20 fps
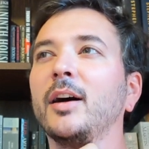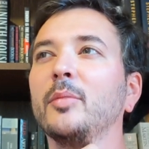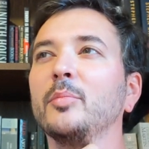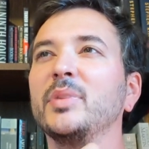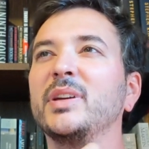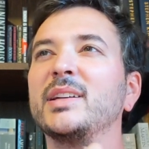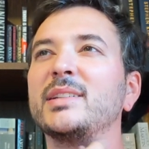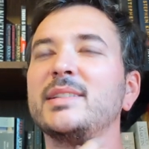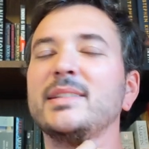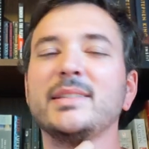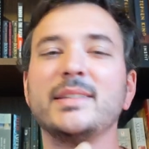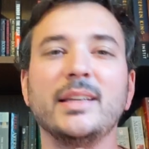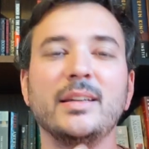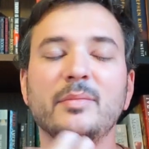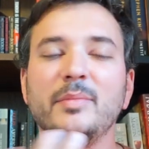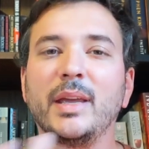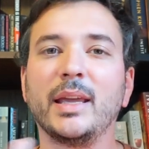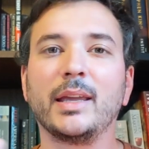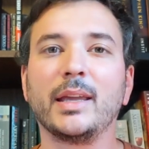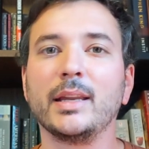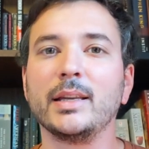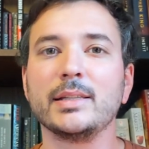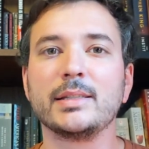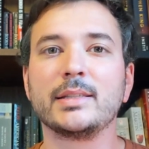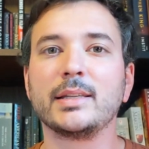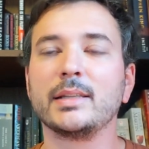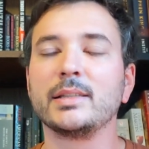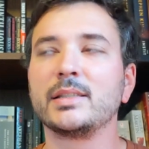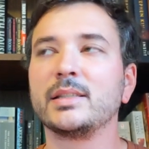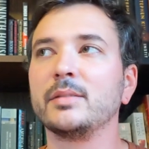because it didn't make any
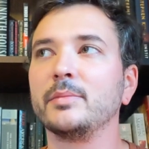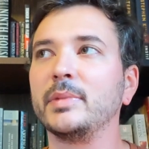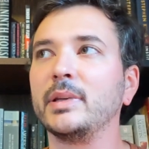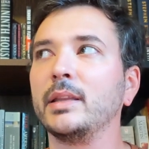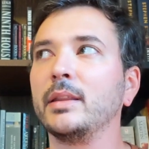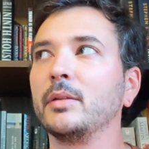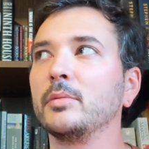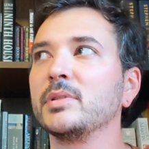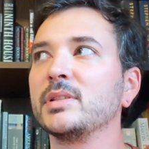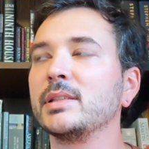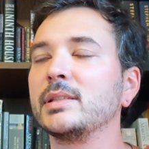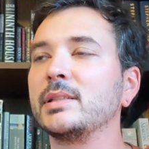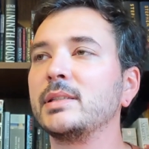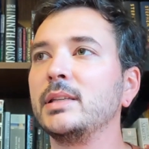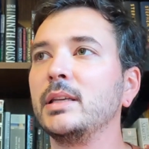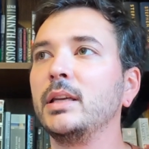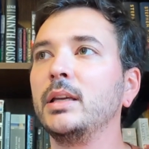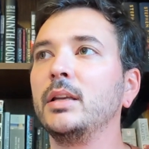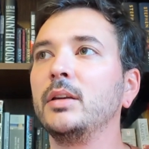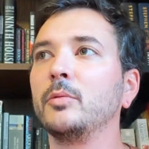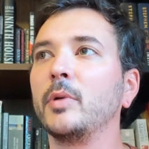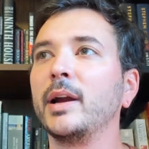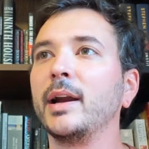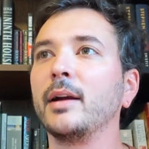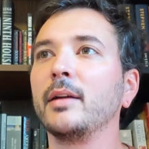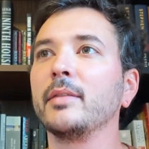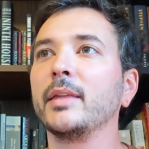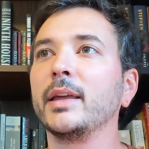sense to me. There was a scene where